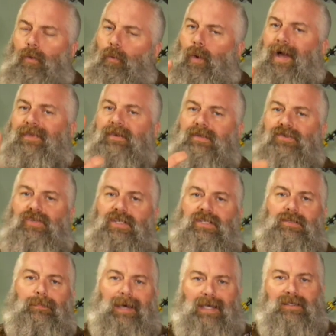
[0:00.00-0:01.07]
Weather's
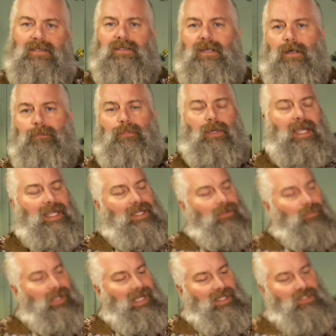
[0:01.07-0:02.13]
just about to start
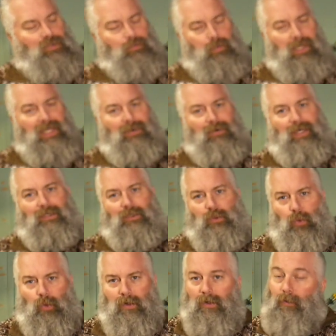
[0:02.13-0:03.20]
breaking. We got spring around the
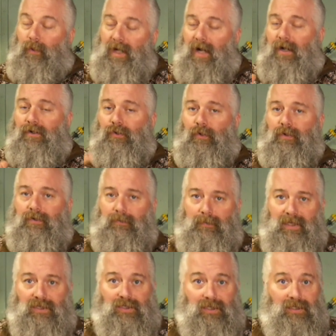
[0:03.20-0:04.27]
corner. We are in northern
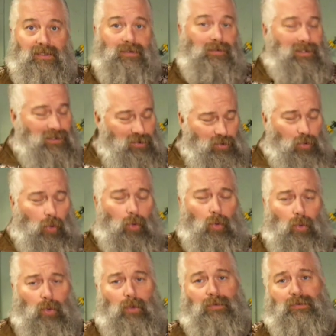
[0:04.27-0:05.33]
Michigan, so it's
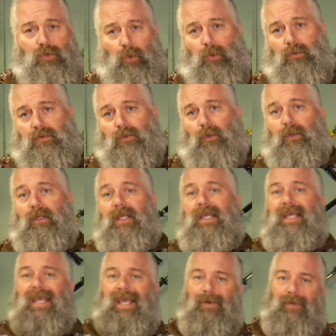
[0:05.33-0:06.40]
cold, cold, cold.
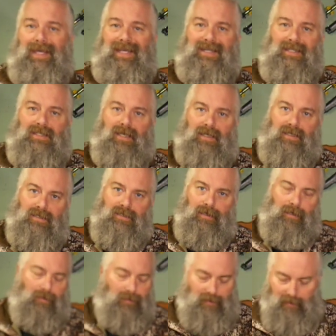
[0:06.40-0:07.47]
And we get a ton of
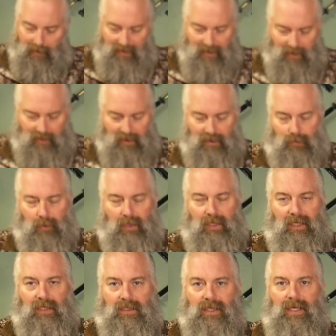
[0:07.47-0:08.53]
snow, so it just is what
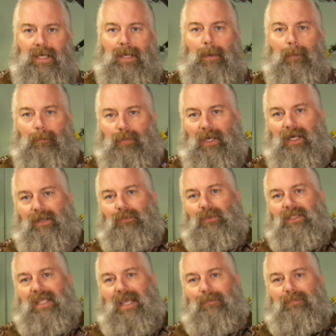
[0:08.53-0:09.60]
it is. But
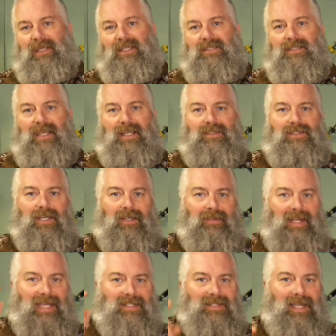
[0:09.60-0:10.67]
with that being said, till
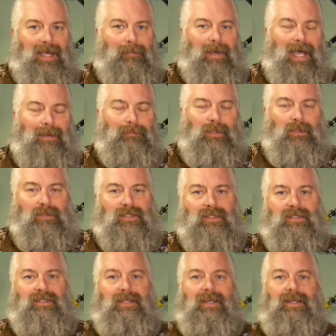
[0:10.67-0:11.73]
next time, I'm Moose.
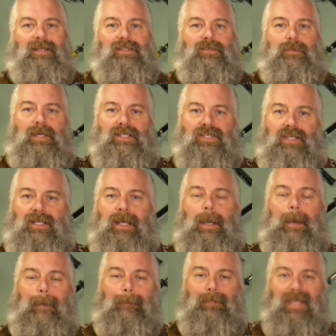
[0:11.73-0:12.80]
This is Airguns Michigan.
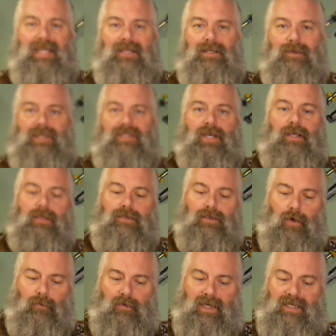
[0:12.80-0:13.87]
Be good to each other.
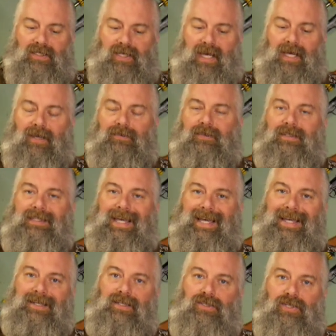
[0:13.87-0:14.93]
Don't forget to check out the
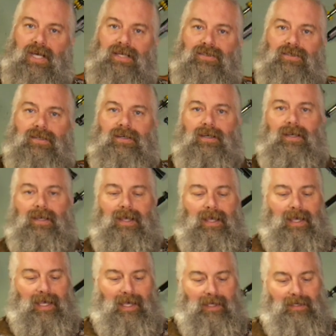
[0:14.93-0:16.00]
Diana Chaser.
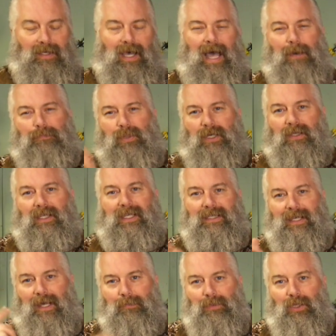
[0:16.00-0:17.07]
And I'll put a link
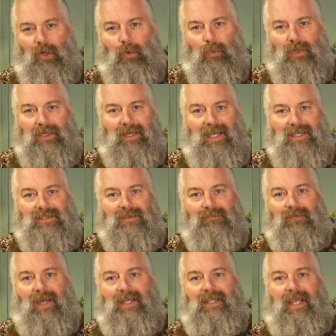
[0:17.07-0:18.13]
down below where you guys can
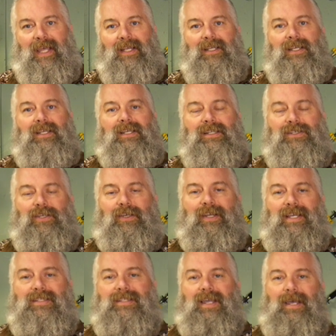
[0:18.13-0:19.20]
find that. Till
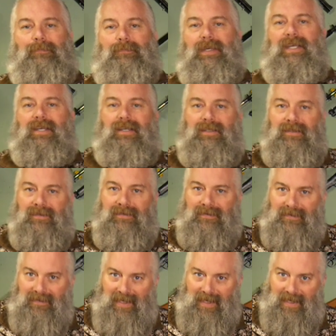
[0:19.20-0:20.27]
next time, be good.
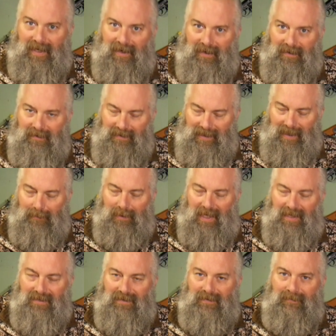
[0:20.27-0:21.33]
Take care. God
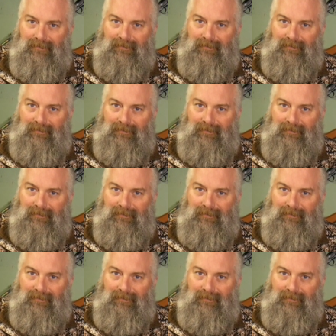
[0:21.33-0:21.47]
bless.